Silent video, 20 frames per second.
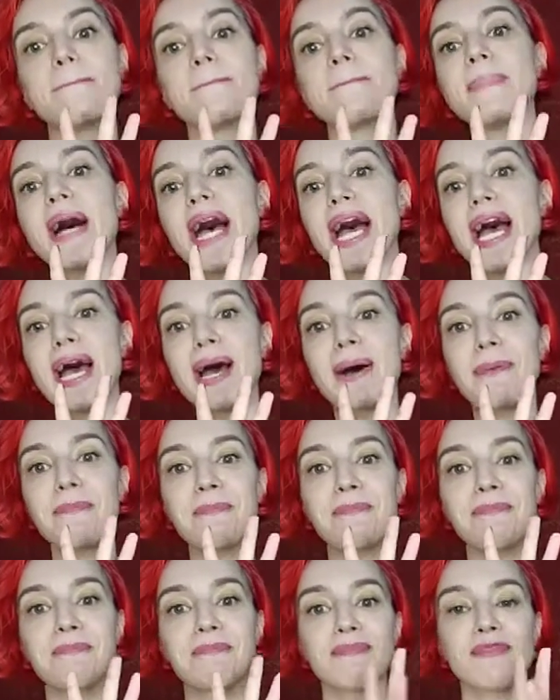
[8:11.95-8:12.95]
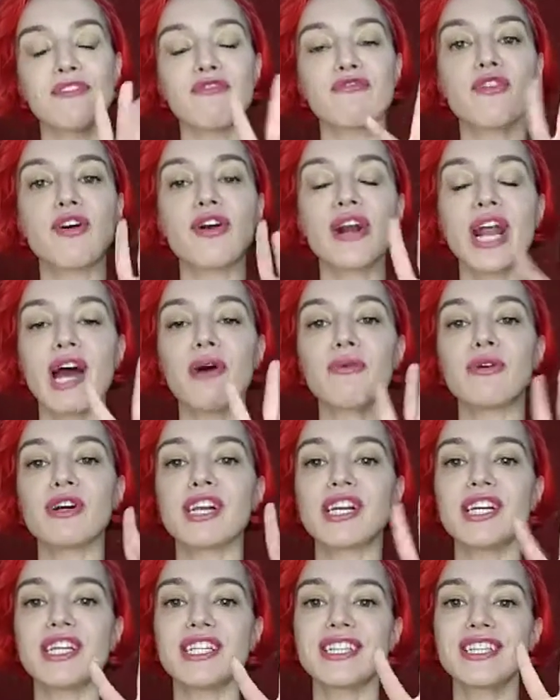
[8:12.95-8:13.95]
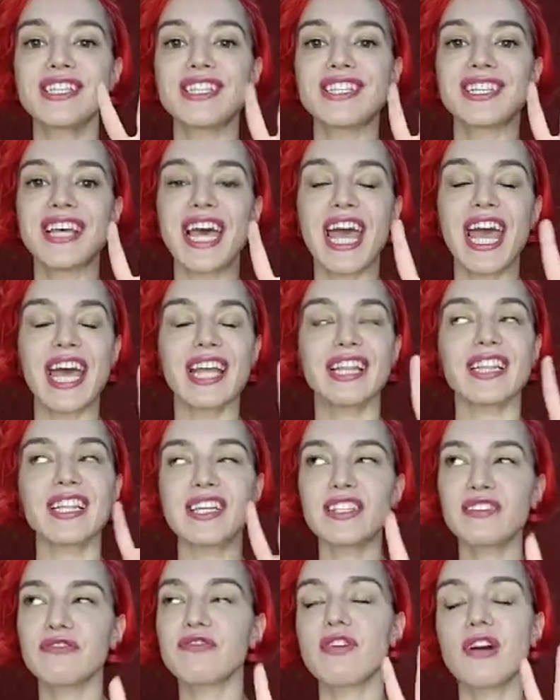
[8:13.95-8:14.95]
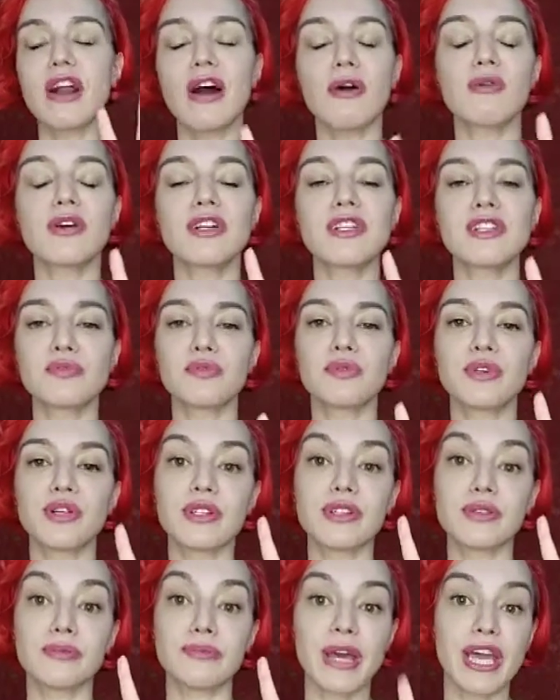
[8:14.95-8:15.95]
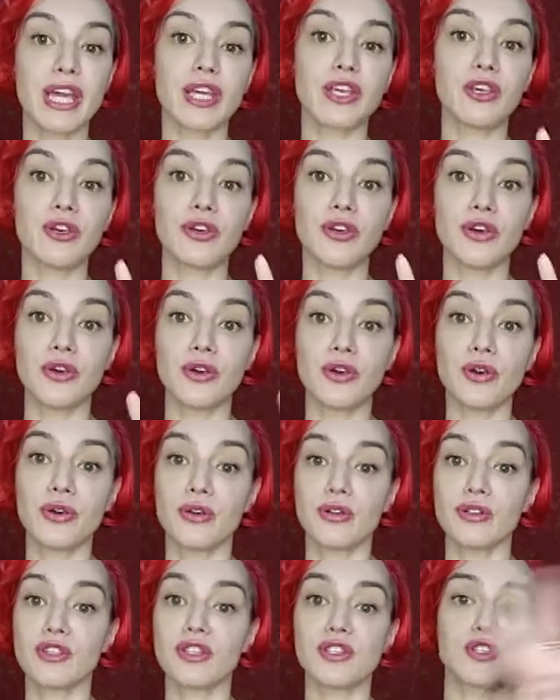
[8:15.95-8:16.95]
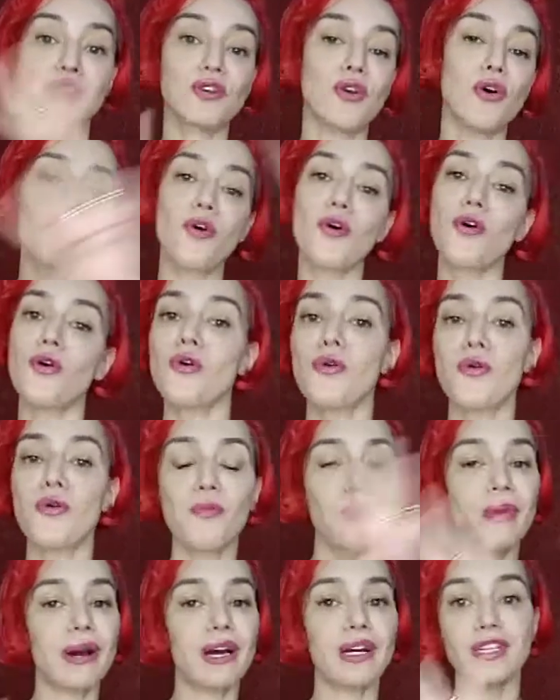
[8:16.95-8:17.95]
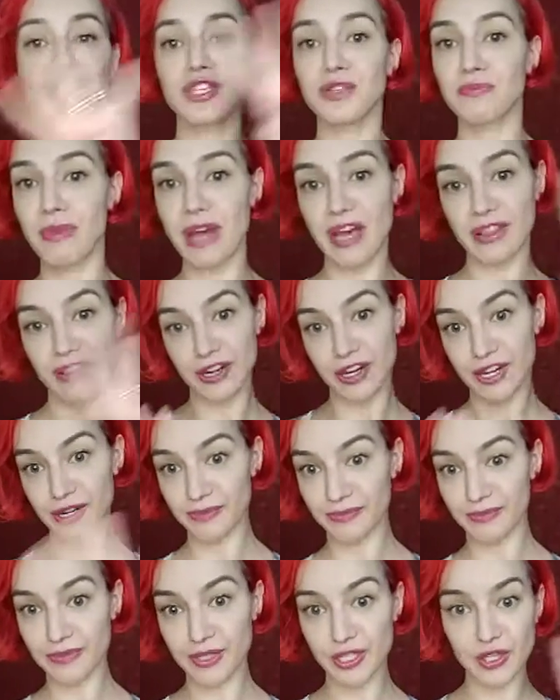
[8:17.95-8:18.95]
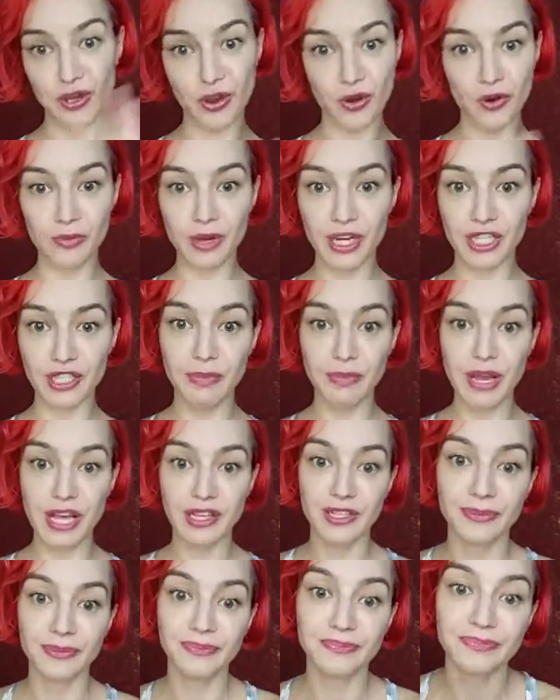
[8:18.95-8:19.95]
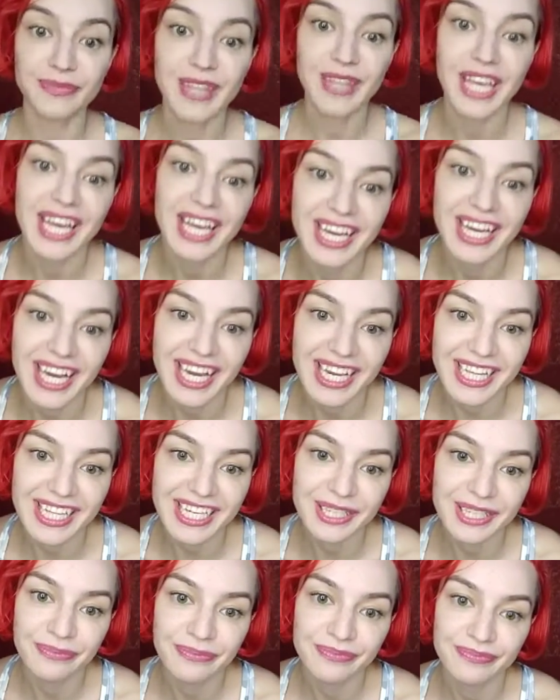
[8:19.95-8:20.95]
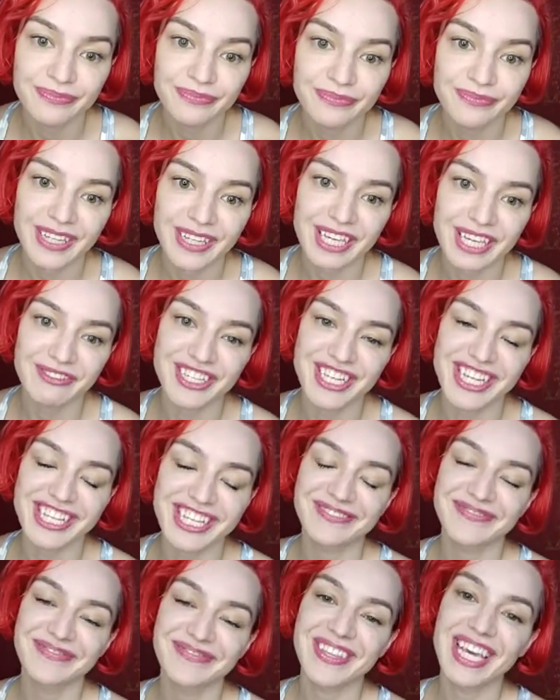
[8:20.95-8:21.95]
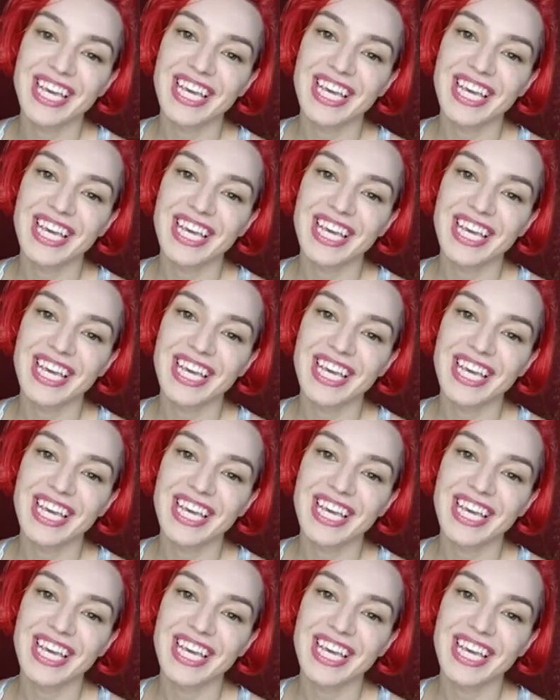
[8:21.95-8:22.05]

Bam, 4 hours, and these 4 hours will make you so much better, so much better. Hi there. Hi, Vishal.